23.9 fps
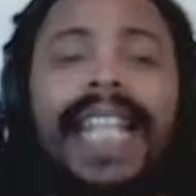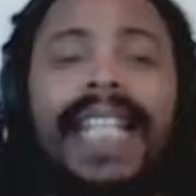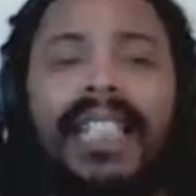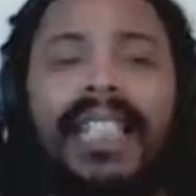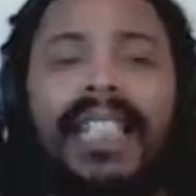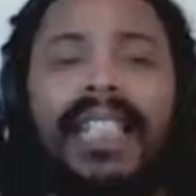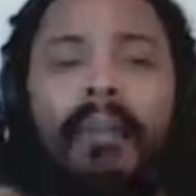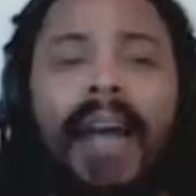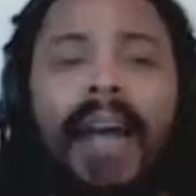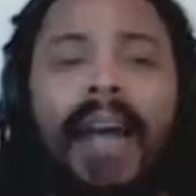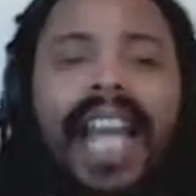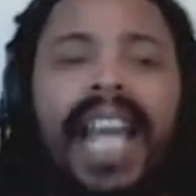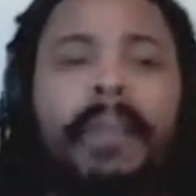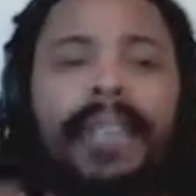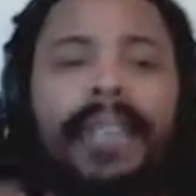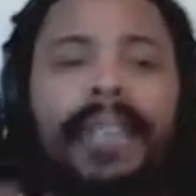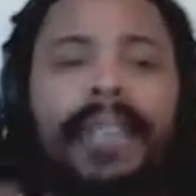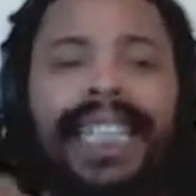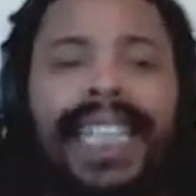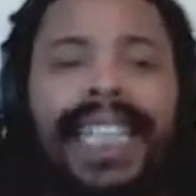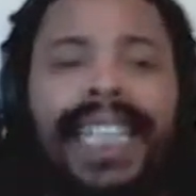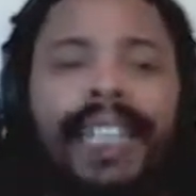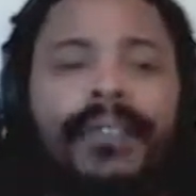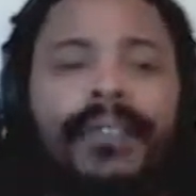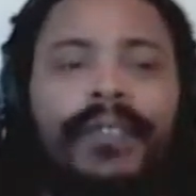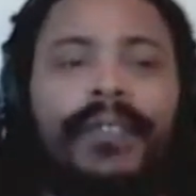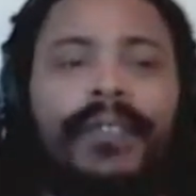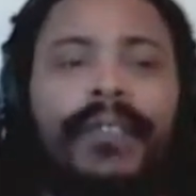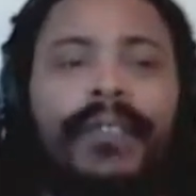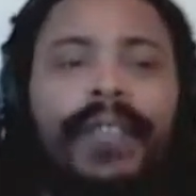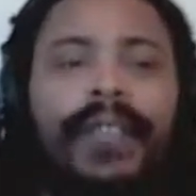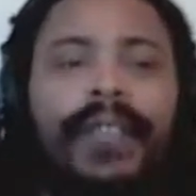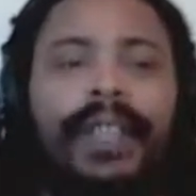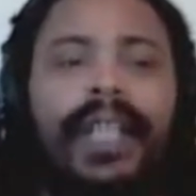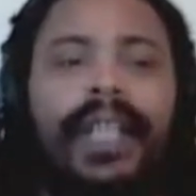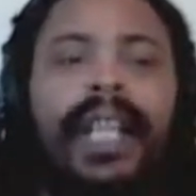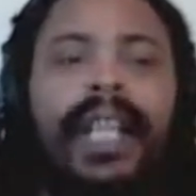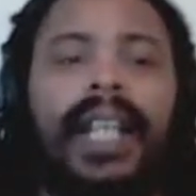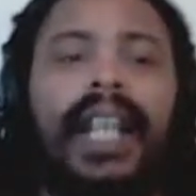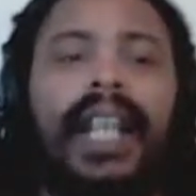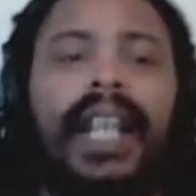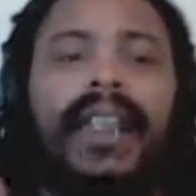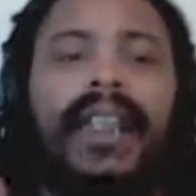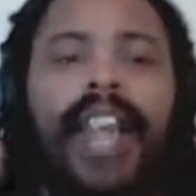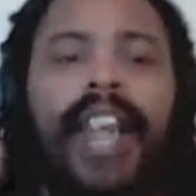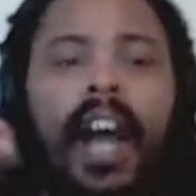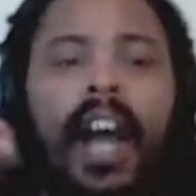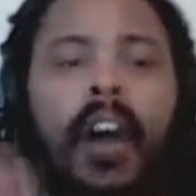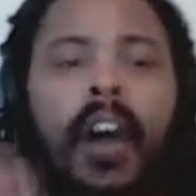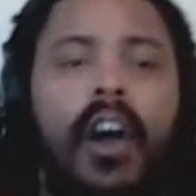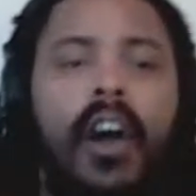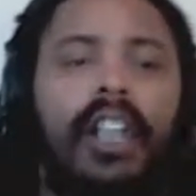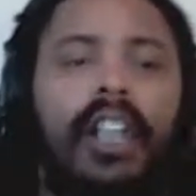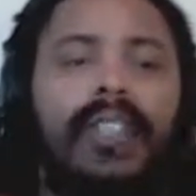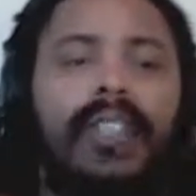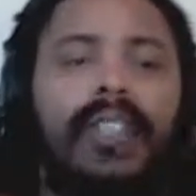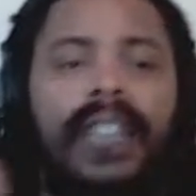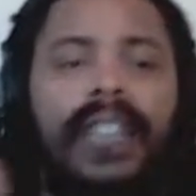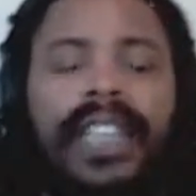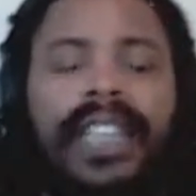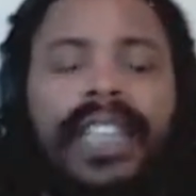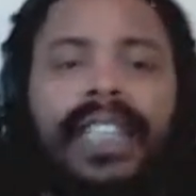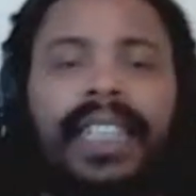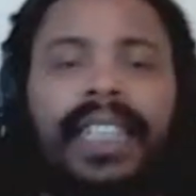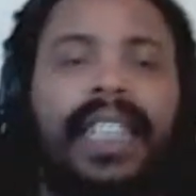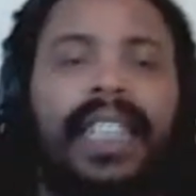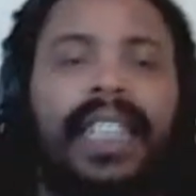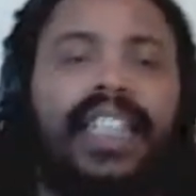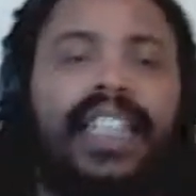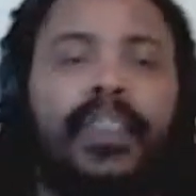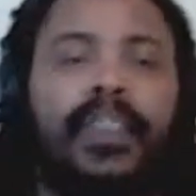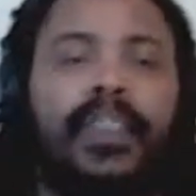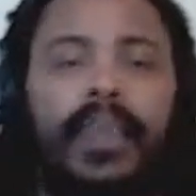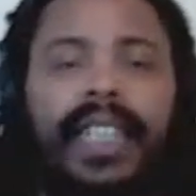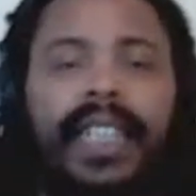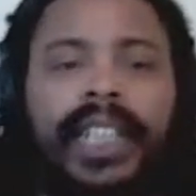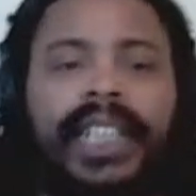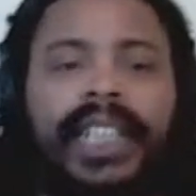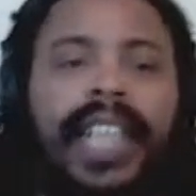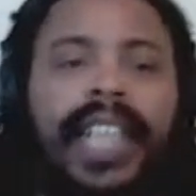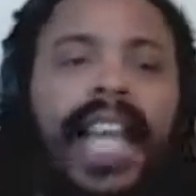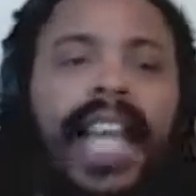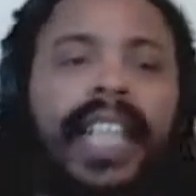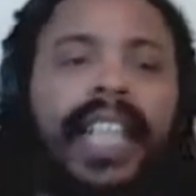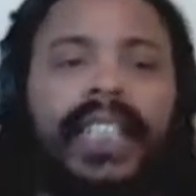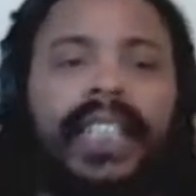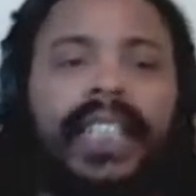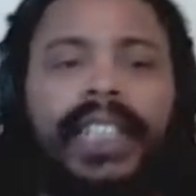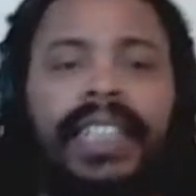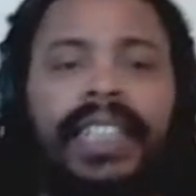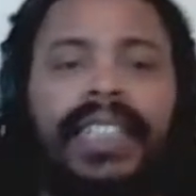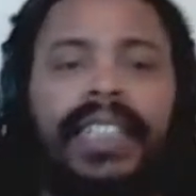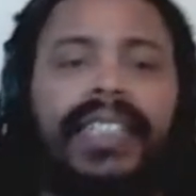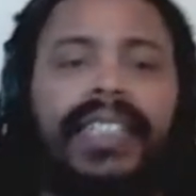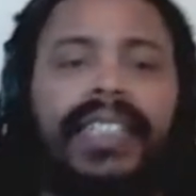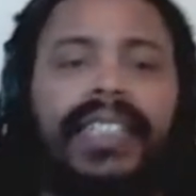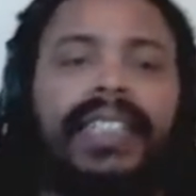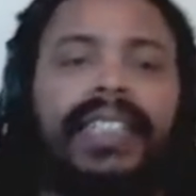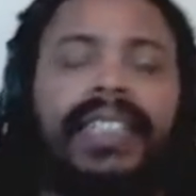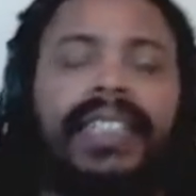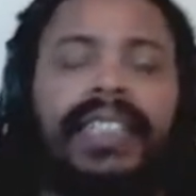And it is my belief that all of these things were designed to